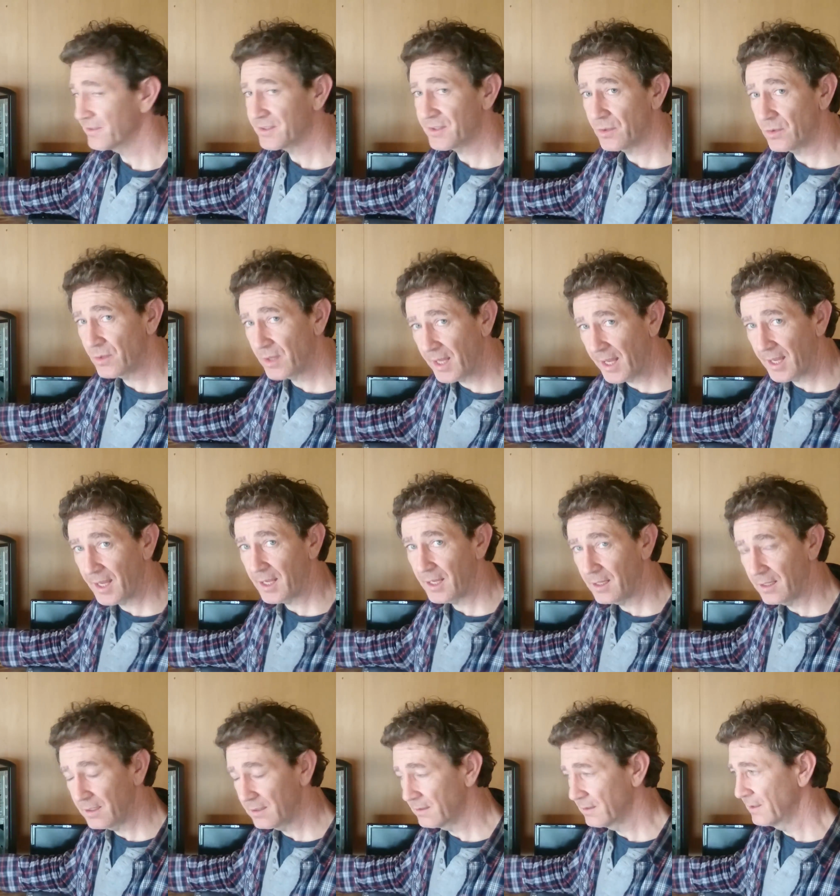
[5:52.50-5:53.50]
is okay,
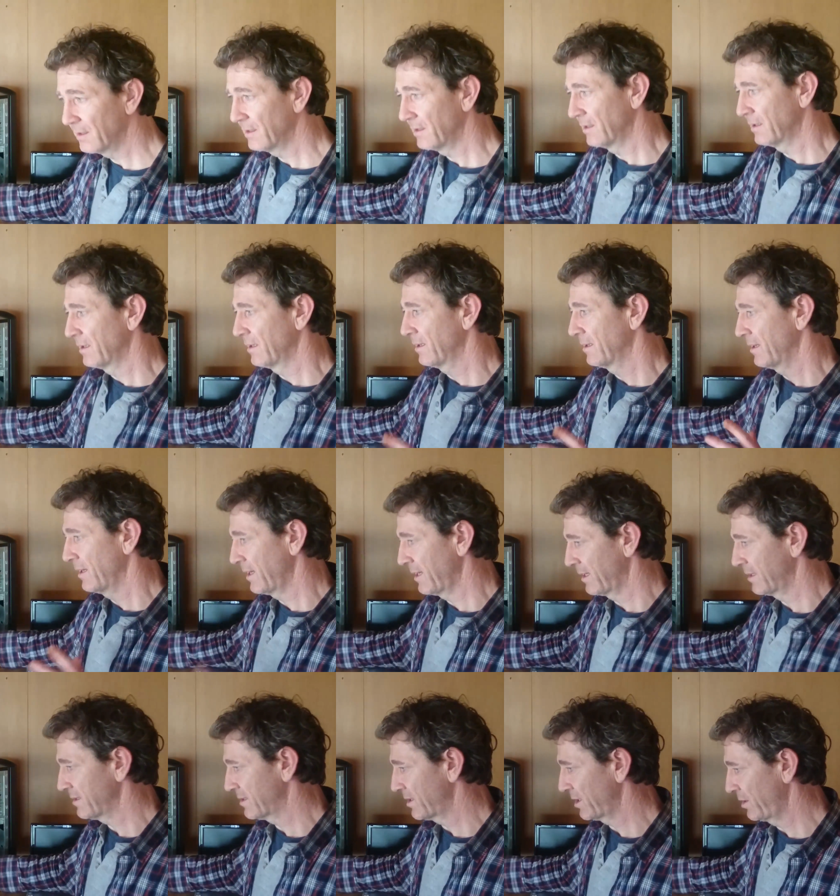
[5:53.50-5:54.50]

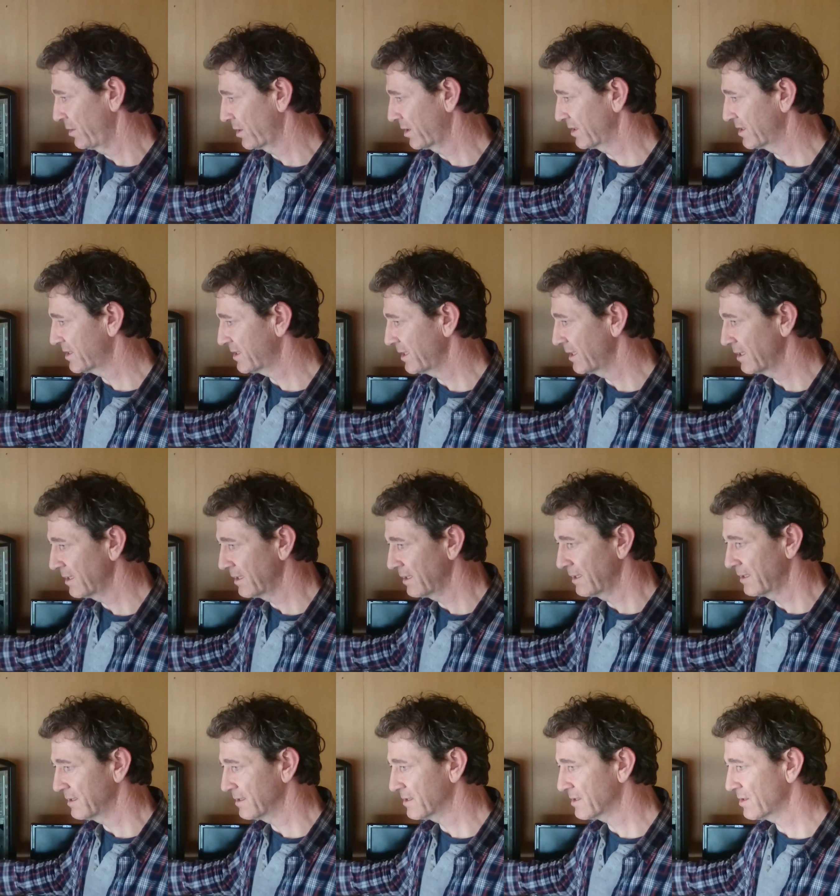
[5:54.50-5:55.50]
and you can still
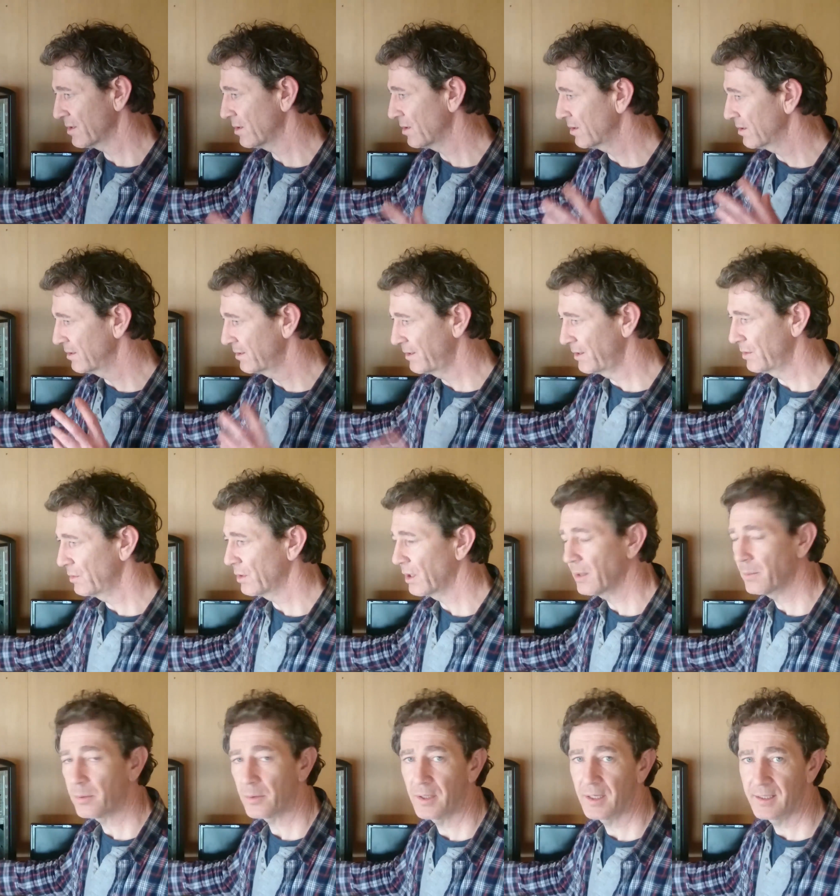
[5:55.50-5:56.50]
install new
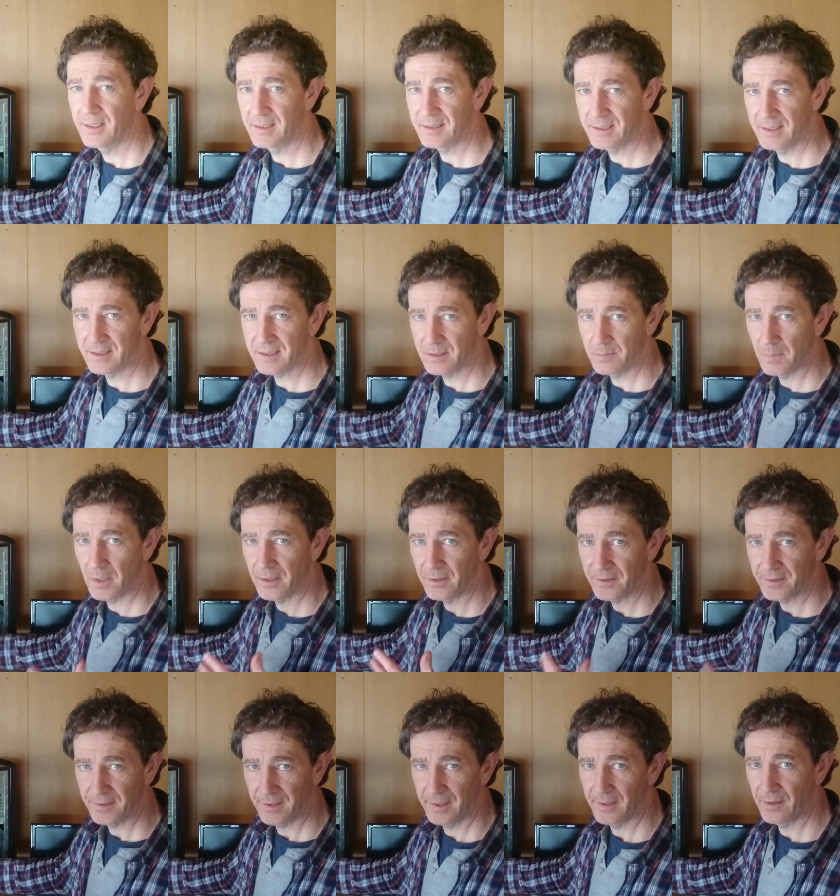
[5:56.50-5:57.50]
operating system on
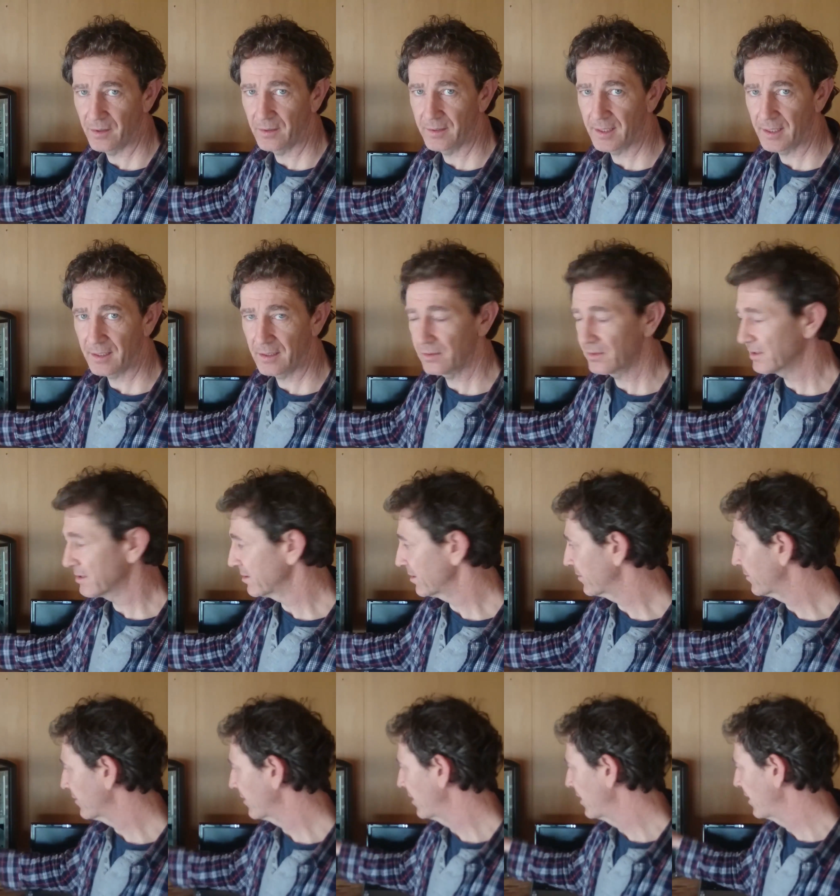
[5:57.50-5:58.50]
it and all that good stuff.